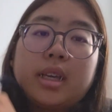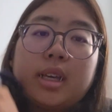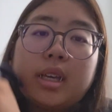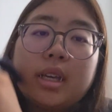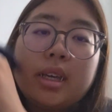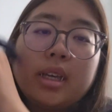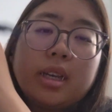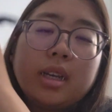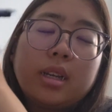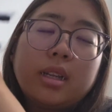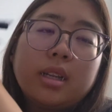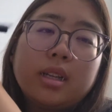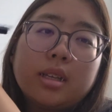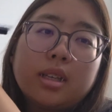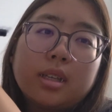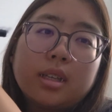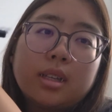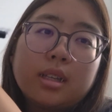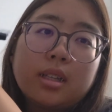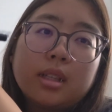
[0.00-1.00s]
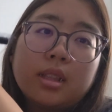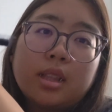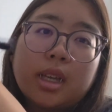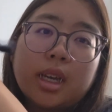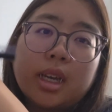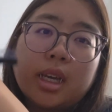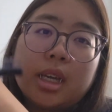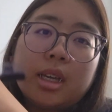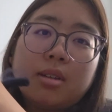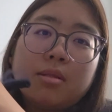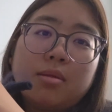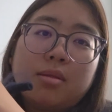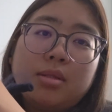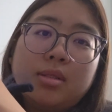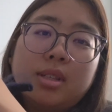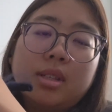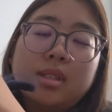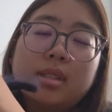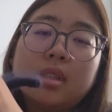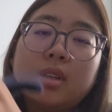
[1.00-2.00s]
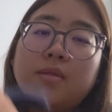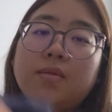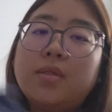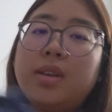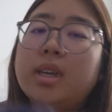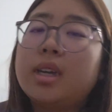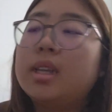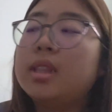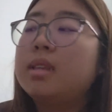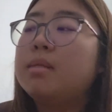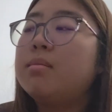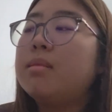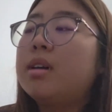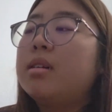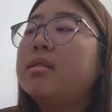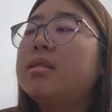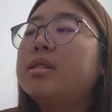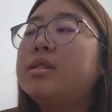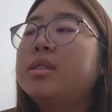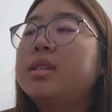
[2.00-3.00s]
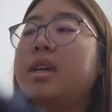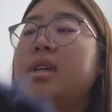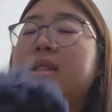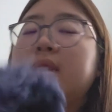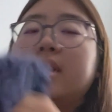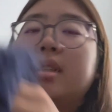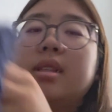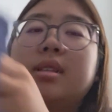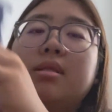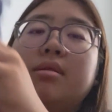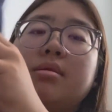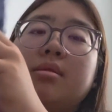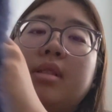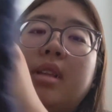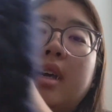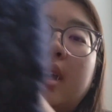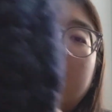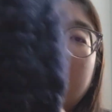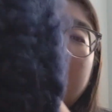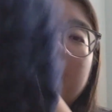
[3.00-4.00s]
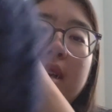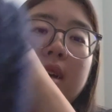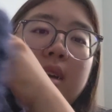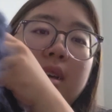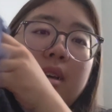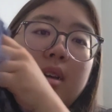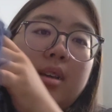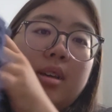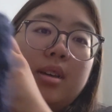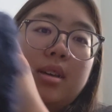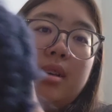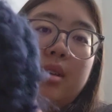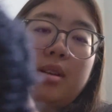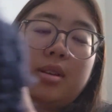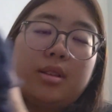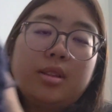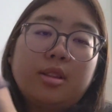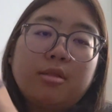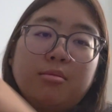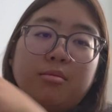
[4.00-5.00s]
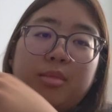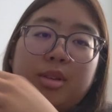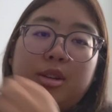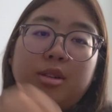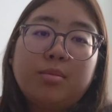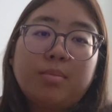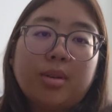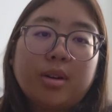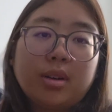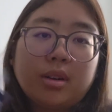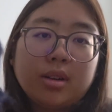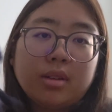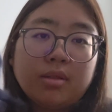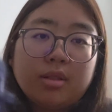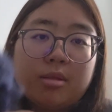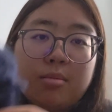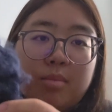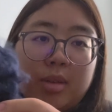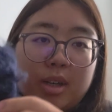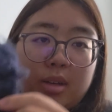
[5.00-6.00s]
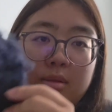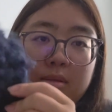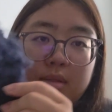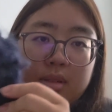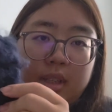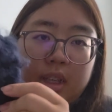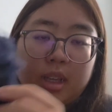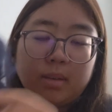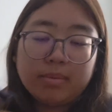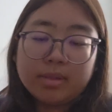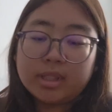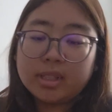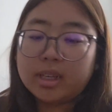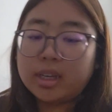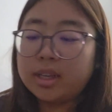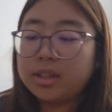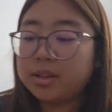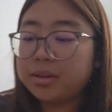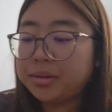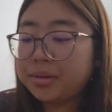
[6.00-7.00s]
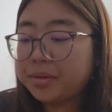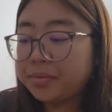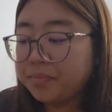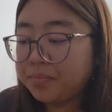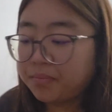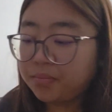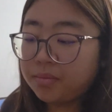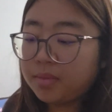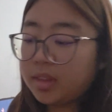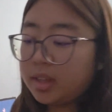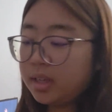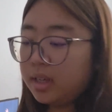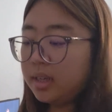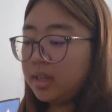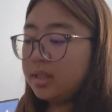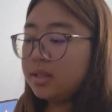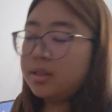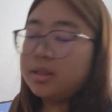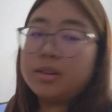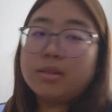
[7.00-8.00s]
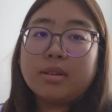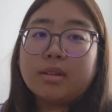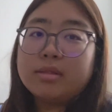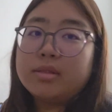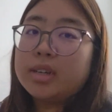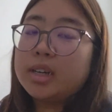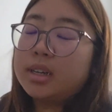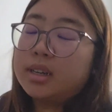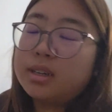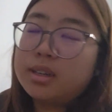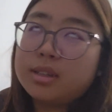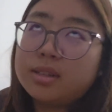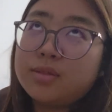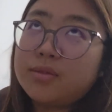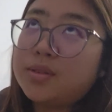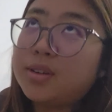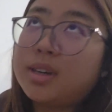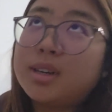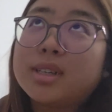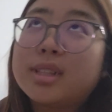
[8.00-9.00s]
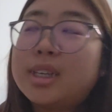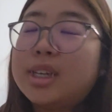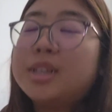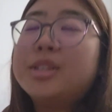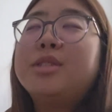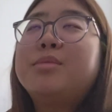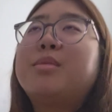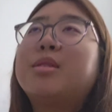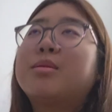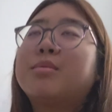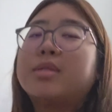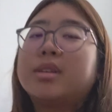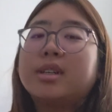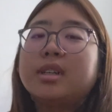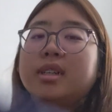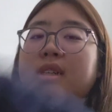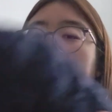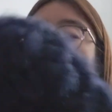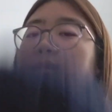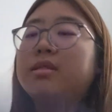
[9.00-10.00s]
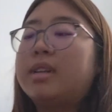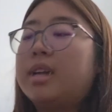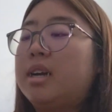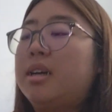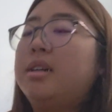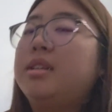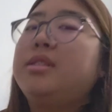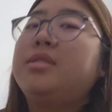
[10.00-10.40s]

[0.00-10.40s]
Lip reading: and like use that stuffing. I think I'm gonna use it as like a little like the middle part of the bow to keep it together, so I don't have to frog that and do more work. So now I